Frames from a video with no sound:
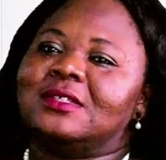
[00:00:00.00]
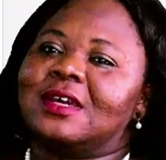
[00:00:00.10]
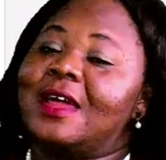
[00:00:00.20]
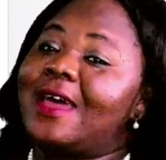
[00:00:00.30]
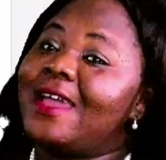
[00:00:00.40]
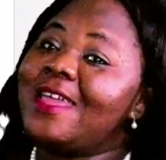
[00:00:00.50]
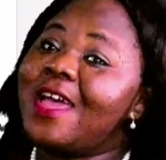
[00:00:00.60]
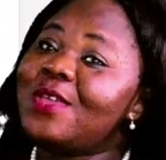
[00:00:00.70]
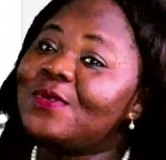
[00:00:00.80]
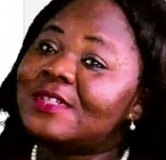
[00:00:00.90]
Can I
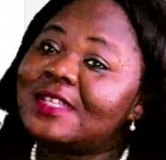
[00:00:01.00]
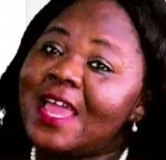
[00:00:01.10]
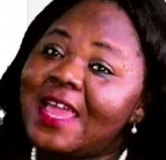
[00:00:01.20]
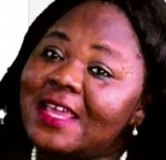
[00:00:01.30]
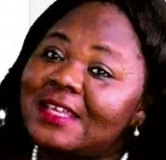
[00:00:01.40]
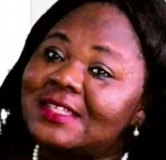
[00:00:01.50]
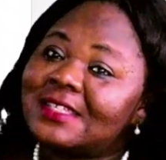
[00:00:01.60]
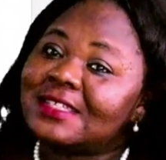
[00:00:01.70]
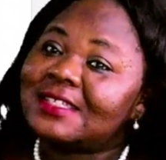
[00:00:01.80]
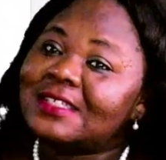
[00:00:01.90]
hear you say it?
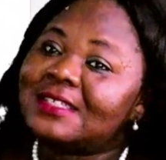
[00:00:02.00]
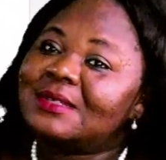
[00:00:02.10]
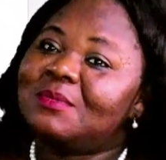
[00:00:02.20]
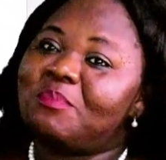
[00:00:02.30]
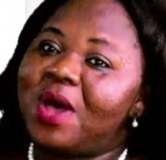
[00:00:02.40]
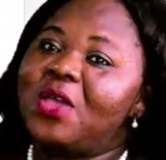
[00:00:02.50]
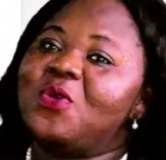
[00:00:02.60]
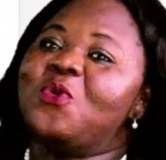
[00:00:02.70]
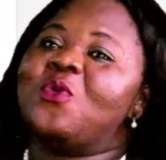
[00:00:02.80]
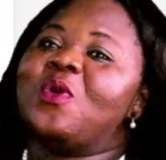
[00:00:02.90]

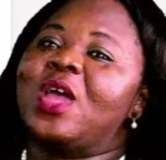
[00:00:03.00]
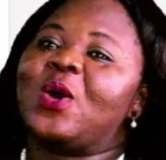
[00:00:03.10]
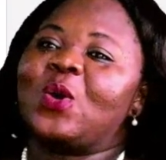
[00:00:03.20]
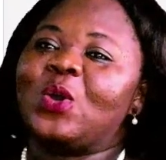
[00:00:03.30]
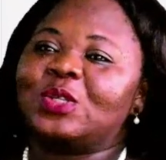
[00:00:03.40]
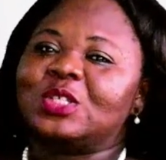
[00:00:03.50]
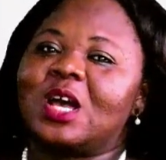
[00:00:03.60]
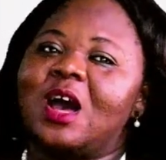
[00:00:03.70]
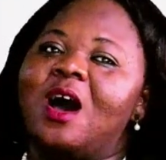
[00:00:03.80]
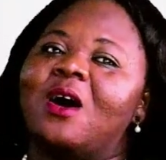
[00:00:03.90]

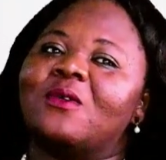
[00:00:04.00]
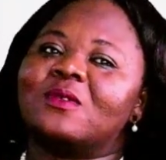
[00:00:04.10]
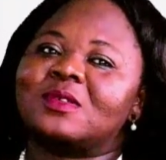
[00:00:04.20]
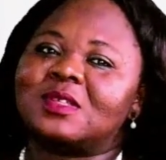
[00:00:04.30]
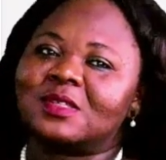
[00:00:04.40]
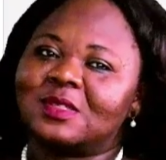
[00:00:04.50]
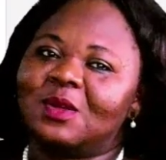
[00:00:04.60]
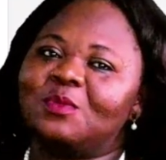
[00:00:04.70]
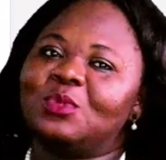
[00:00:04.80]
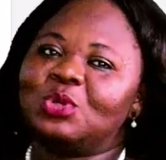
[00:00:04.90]
Bioecological
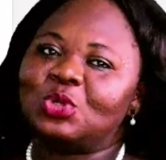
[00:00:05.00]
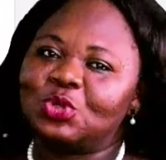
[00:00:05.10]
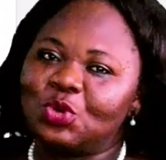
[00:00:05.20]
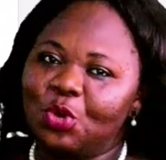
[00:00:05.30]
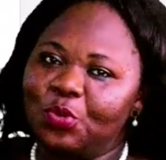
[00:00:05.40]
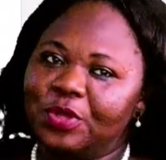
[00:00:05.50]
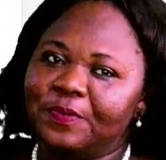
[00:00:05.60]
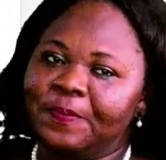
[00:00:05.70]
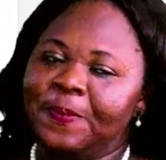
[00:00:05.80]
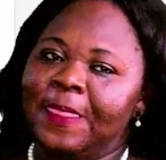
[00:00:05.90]
system theory.
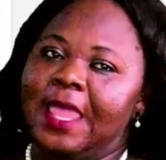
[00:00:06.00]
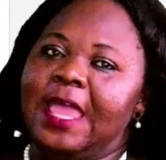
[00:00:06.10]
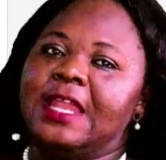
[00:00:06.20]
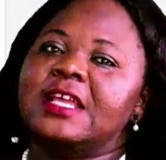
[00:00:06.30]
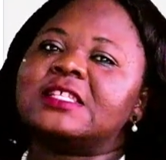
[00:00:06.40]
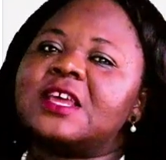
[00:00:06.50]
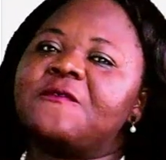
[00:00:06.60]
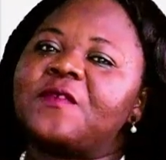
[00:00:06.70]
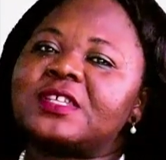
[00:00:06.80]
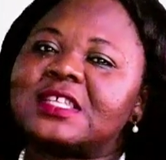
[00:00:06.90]
And it
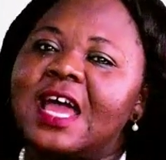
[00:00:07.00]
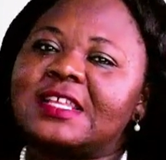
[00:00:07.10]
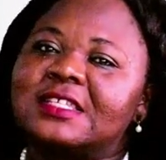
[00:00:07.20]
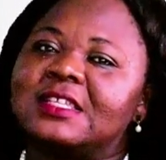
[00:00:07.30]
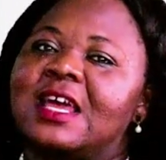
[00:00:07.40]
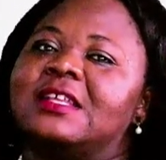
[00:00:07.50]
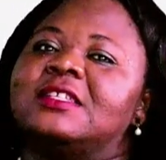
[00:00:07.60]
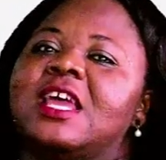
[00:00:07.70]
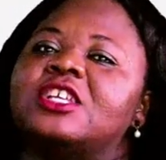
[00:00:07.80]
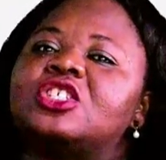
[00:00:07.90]
emphasizes that
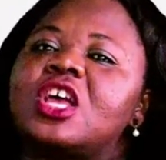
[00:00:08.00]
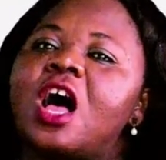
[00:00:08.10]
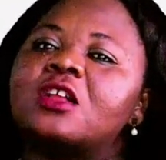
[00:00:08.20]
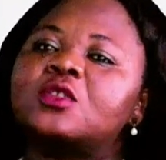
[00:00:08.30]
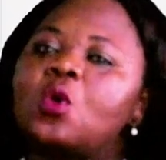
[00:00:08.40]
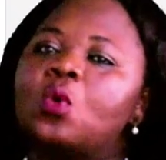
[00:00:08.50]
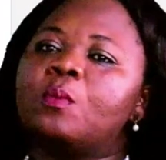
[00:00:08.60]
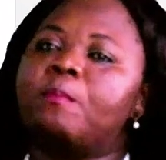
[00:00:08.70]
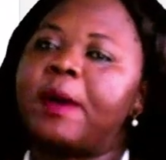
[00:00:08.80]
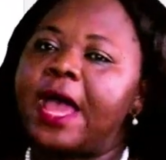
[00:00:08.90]
a child's
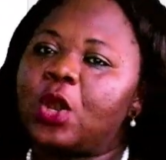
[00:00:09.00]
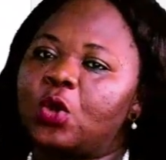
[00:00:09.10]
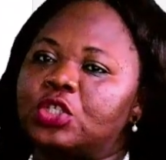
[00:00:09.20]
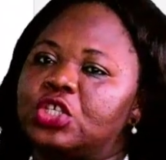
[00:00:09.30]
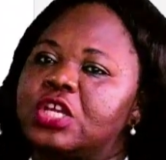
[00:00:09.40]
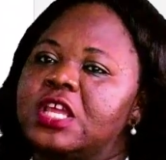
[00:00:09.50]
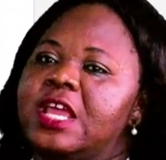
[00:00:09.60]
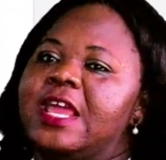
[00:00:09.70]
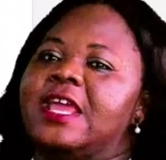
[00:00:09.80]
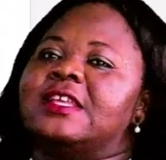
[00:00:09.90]
own biology
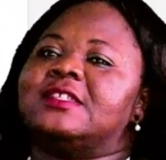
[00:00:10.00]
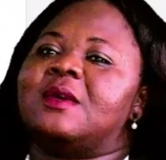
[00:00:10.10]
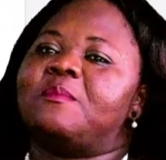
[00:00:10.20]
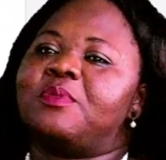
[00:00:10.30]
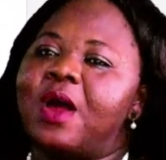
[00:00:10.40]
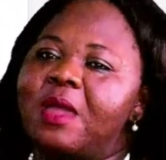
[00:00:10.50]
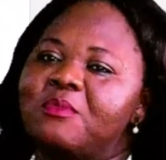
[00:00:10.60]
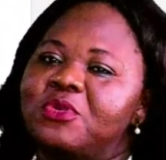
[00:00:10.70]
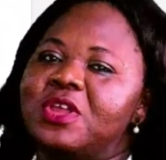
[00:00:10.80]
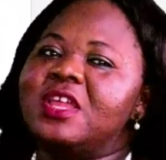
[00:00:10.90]
is a
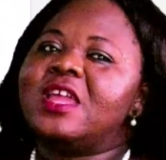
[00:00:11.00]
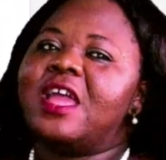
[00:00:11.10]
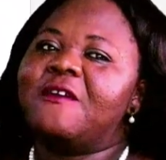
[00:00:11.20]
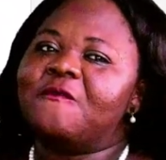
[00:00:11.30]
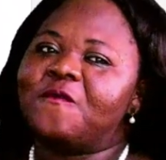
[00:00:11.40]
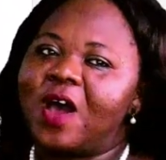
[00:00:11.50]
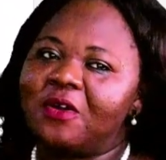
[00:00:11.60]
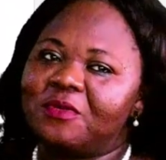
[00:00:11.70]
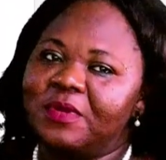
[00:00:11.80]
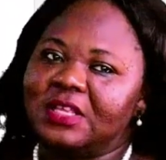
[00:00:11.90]
primary
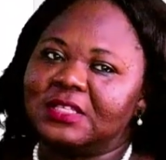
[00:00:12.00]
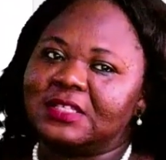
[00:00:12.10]
environment,